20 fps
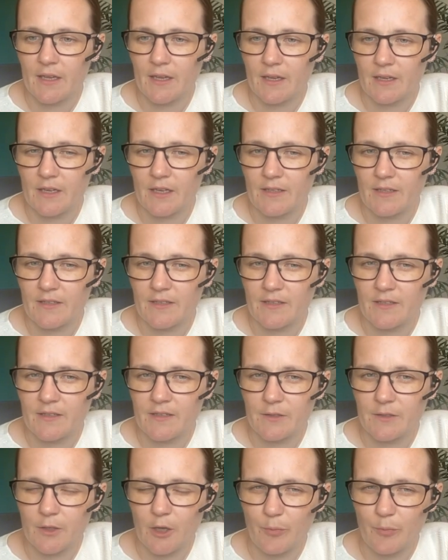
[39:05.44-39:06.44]
gonna
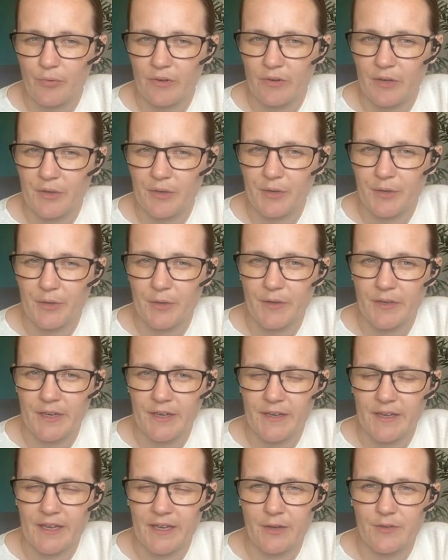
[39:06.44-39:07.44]
stop
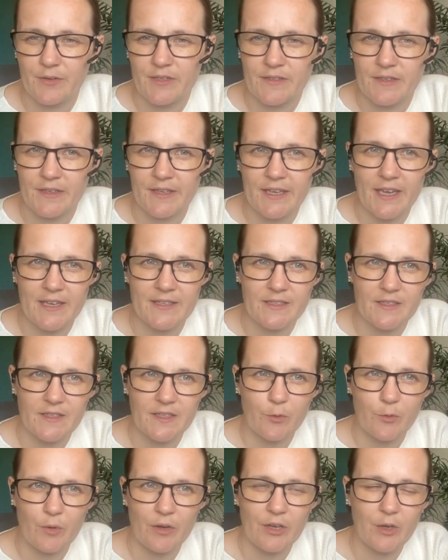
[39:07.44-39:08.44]
recording now, just in case there's
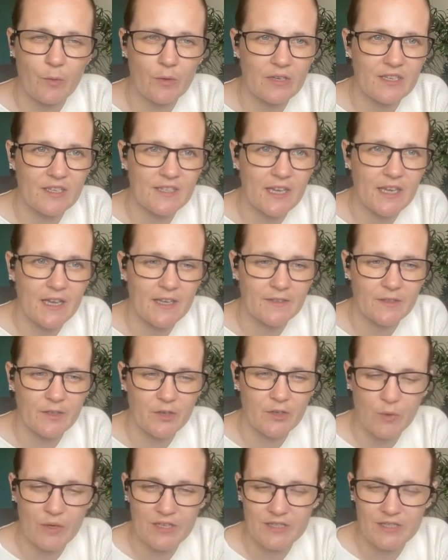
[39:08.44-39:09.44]
anyone who wanted to ask
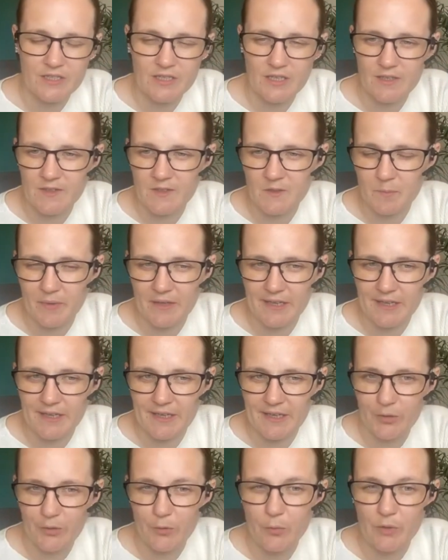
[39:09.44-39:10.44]
questions but
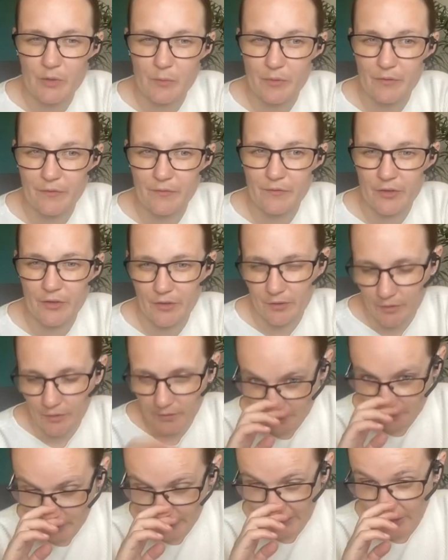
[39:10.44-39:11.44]
who would prefer
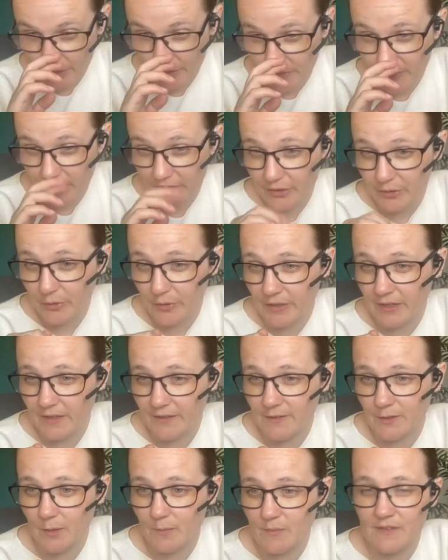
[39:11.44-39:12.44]
not to be on the recording.
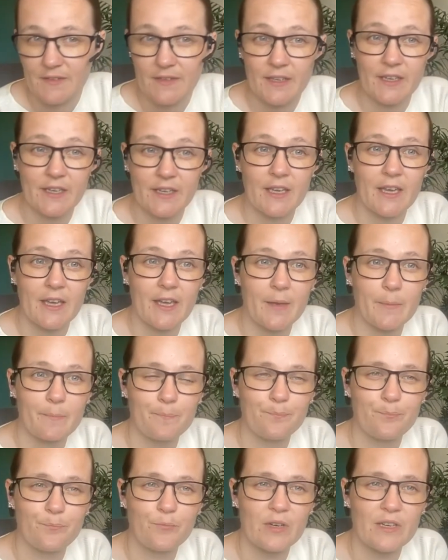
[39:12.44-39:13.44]
So I'm just gonna
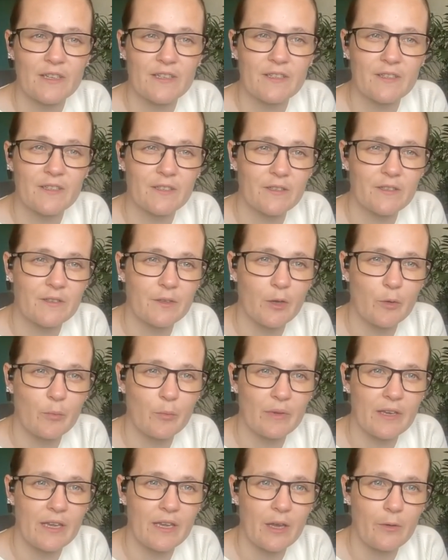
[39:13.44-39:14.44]
press stop
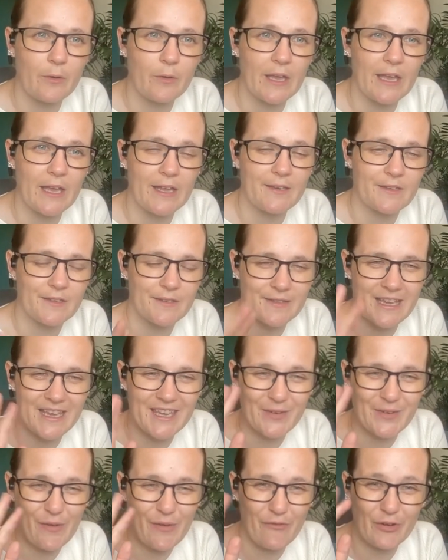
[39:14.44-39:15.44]
now. And
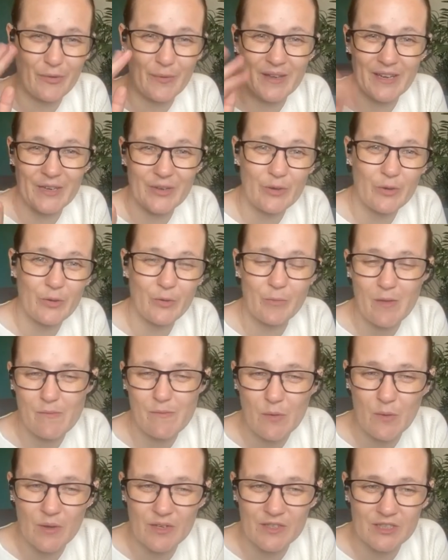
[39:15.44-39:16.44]
thank you everyone who may
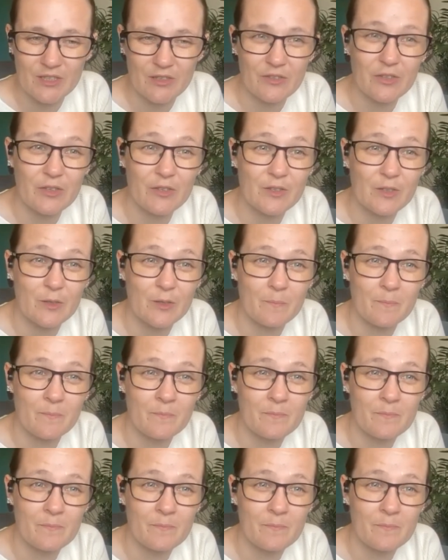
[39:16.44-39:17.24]
be watching on YouTube.